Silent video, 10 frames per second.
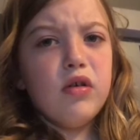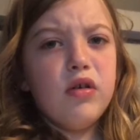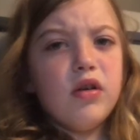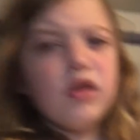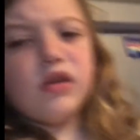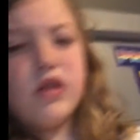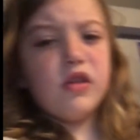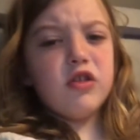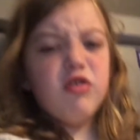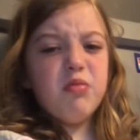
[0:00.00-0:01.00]

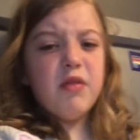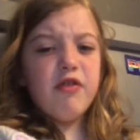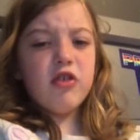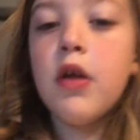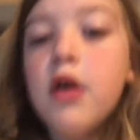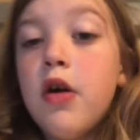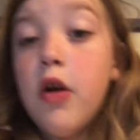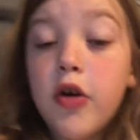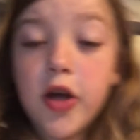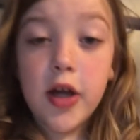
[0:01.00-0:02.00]
excuse me for.
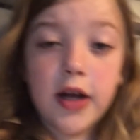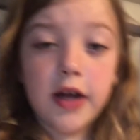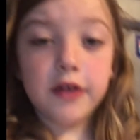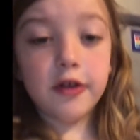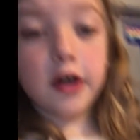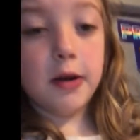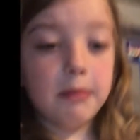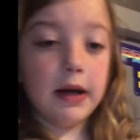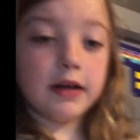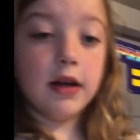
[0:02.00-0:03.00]
Okay, guys, I'm
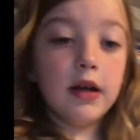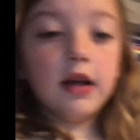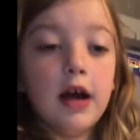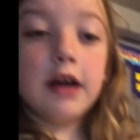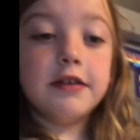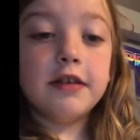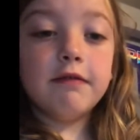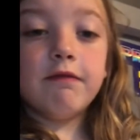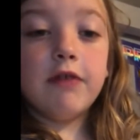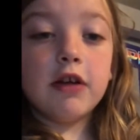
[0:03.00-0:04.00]
back. I didn't
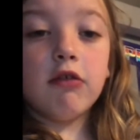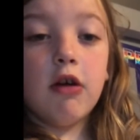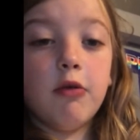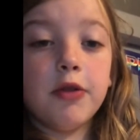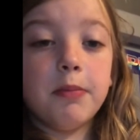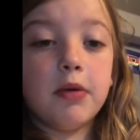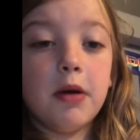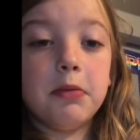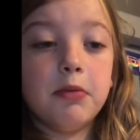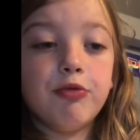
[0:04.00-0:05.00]
figure out what the
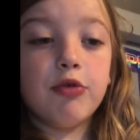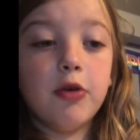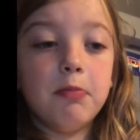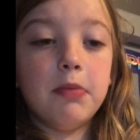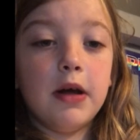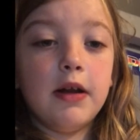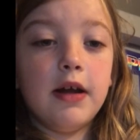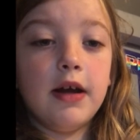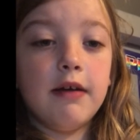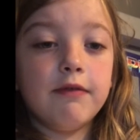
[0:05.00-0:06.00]
problems were,
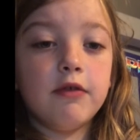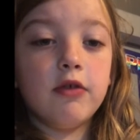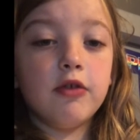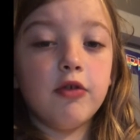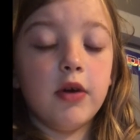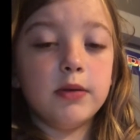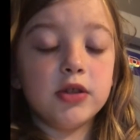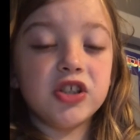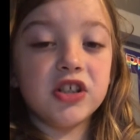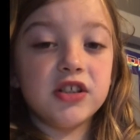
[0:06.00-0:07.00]
so I'm just
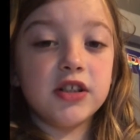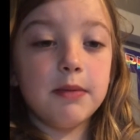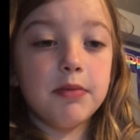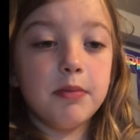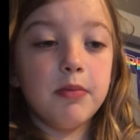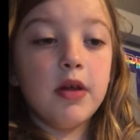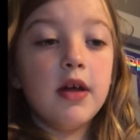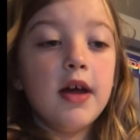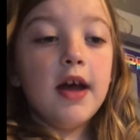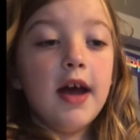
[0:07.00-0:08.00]
gonna skip them.
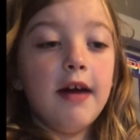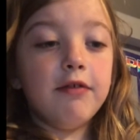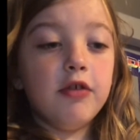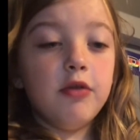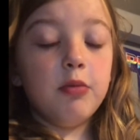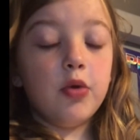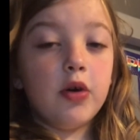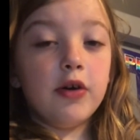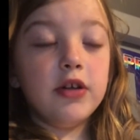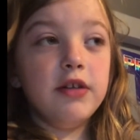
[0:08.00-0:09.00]
After the
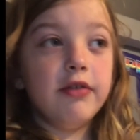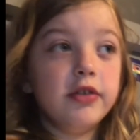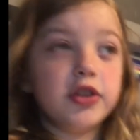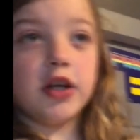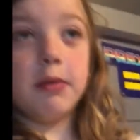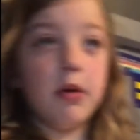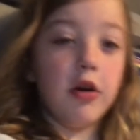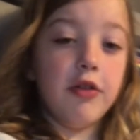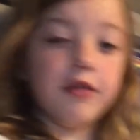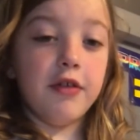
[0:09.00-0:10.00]
war, evil Jacob
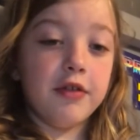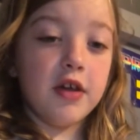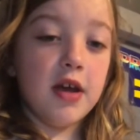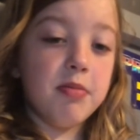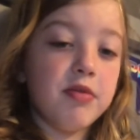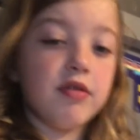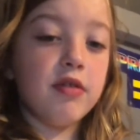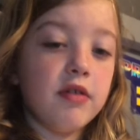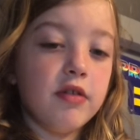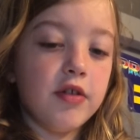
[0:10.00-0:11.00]
Arts escapes
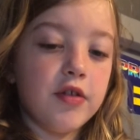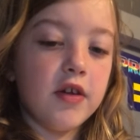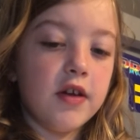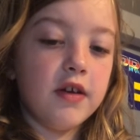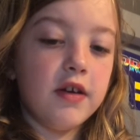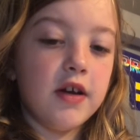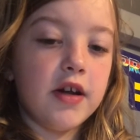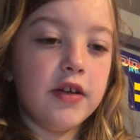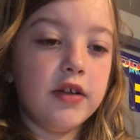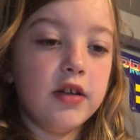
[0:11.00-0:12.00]
the scene
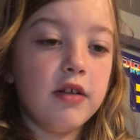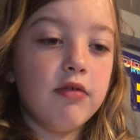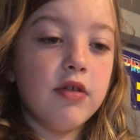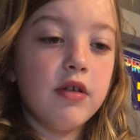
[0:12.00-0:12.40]
and leaves.